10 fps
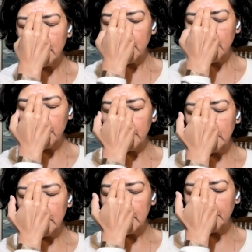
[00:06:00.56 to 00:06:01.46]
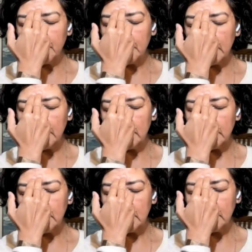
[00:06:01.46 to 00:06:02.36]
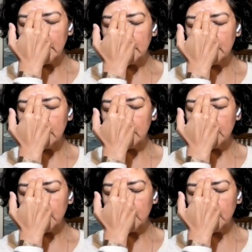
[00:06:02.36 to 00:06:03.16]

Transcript: Open the thumb side and just